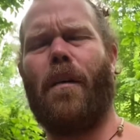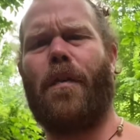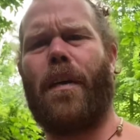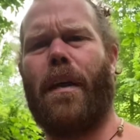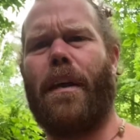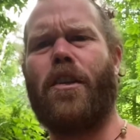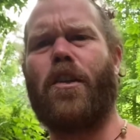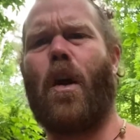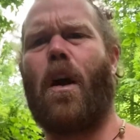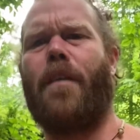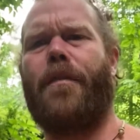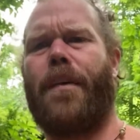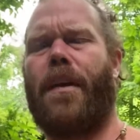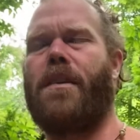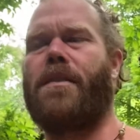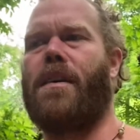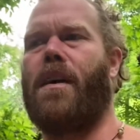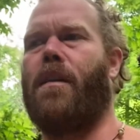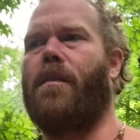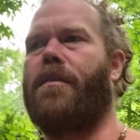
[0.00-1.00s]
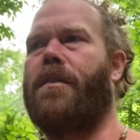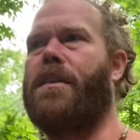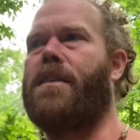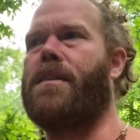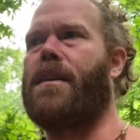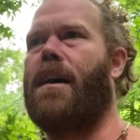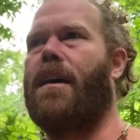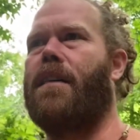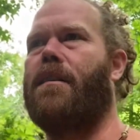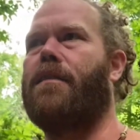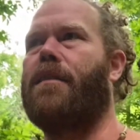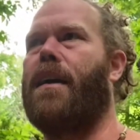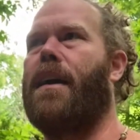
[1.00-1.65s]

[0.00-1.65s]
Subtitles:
feeling sorry for yourself is kind of